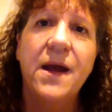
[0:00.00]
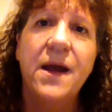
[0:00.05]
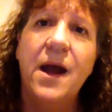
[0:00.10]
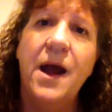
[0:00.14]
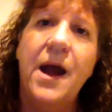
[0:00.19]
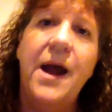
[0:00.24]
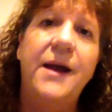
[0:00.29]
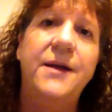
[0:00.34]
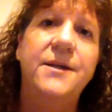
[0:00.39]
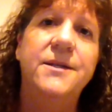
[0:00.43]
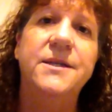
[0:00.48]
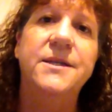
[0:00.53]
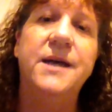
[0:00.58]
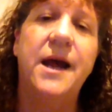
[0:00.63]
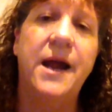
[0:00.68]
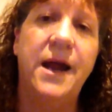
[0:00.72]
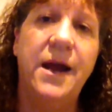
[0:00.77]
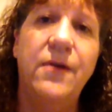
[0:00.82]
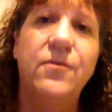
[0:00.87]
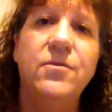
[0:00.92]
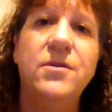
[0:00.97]
and a
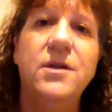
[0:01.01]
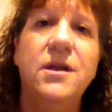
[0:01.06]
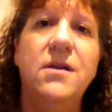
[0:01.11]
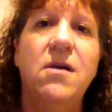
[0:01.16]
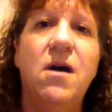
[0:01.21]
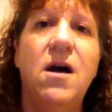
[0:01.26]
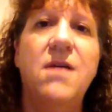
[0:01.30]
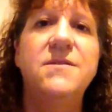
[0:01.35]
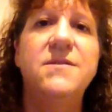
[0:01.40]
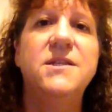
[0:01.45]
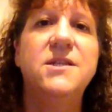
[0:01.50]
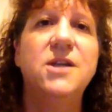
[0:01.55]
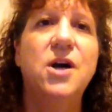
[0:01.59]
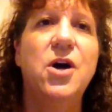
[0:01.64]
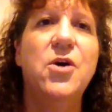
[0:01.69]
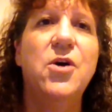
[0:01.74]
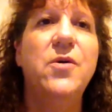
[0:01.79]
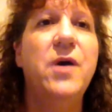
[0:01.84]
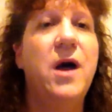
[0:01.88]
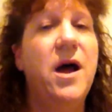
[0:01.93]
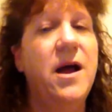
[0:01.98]
healthy
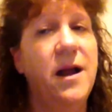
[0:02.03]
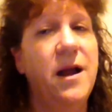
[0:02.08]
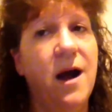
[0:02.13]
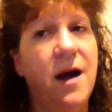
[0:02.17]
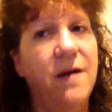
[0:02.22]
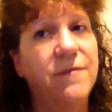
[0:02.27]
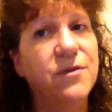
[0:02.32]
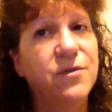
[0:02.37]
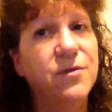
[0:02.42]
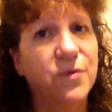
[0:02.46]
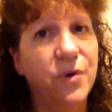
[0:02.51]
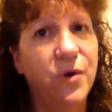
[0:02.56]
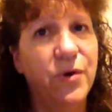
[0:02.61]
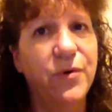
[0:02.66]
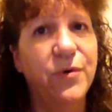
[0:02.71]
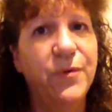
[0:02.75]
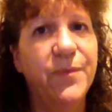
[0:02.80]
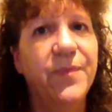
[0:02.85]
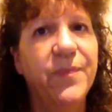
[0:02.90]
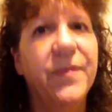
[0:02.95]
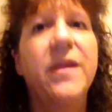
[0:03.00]
lifestyle, and after all,
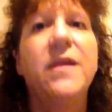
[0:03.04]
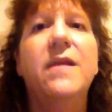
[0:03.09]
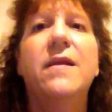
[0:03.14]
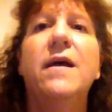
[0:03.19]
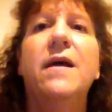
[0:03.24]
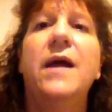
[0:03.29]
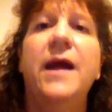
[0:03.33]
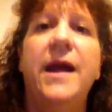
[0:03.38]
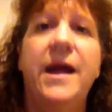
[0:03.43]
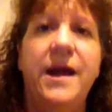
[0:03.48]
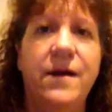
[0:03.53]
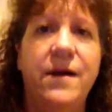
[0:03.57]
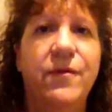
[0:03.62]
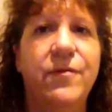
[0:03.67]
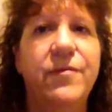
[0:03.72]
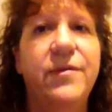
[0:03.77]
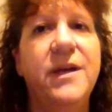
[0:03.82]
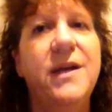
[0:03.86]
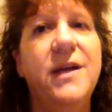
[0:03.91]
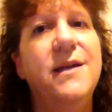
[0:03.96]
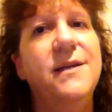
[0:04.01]

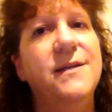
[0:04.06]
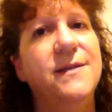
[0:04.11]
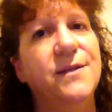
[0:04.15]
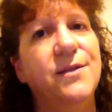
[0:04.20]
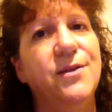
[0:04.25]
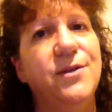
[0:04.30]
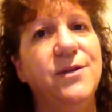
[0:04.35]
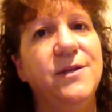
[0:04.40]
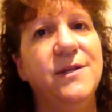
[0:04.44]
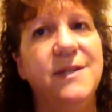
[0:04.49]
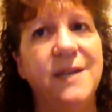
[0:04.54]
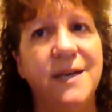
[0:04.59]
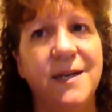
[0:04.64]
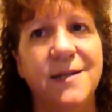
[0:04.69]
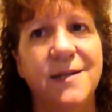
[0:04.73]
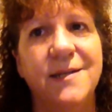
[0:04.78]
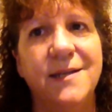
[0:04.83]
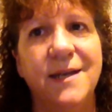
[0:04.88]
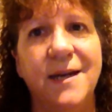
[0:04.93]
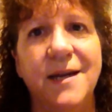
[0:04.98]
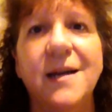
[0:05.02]
healthy is the new
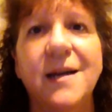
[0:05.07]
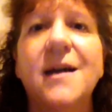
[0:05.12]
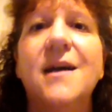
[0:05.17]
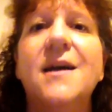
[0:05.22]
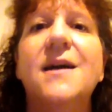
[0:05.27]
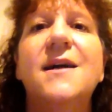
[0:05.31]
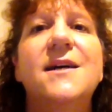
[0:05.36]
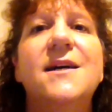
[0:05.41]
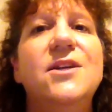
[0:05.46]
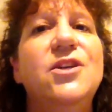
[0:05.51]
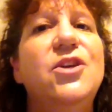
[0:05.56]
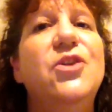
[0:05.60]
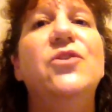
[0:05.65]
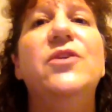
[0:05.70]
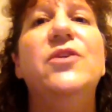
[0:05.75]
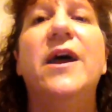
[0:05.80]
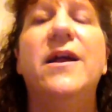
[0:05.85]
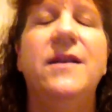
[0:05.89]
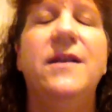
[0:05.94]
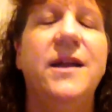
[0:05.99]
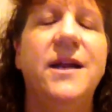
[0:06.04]
sexy, you
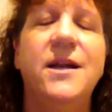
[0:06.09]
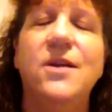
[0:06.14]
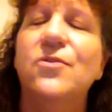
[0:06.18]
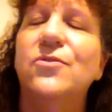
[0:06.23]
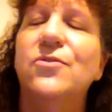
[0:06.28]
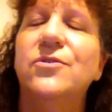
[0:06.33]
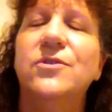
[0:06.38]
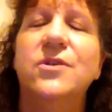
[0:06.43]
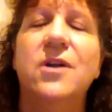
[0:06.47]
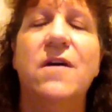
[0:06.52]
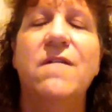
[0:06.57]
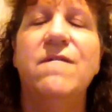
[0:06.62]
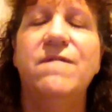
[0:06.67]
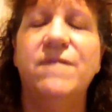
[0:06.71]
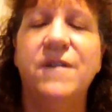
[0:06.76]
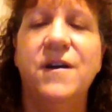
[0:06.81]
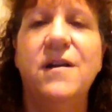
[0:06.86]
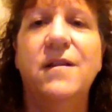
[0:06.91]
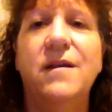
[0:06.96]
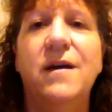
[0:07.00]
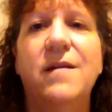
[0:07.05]
need look no
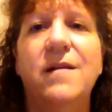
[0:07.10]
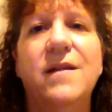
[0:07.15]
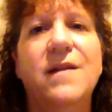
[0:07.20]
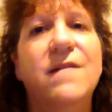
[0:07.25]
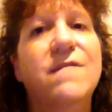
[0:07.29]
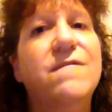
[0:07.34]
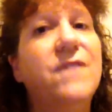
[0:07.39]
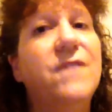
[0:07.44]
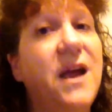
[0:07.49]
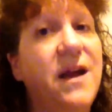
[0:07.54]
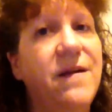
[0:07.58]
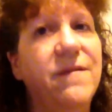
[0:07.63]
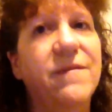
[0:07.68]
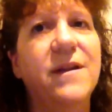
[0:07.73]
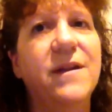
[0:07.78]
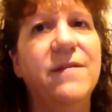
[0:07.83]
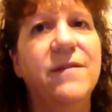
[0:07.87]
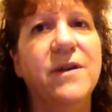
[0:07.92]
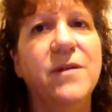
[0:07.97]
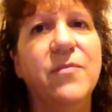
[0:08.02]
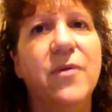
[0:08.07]
further than Forever
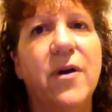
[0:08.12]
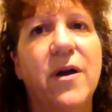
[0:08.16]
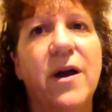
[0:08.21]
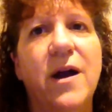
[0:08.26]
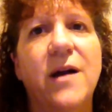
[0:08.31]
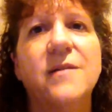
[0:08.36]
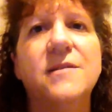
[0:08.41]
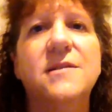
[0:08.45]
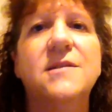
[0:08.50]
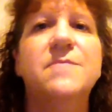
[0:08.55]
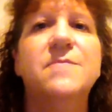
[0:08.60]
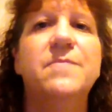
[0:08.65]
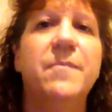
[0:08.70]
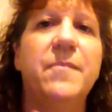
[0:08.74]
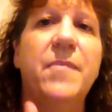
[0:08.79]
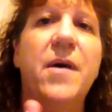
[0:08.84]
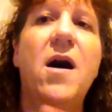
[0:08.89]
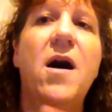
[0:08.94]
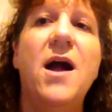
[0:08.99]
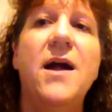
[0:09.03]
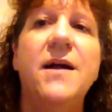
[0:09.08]
Living products.
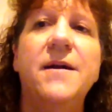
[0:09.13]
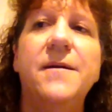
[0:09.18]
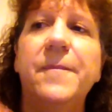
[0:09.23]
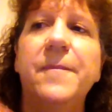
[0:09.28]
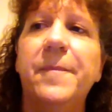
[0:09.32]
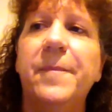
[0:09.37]
Bye.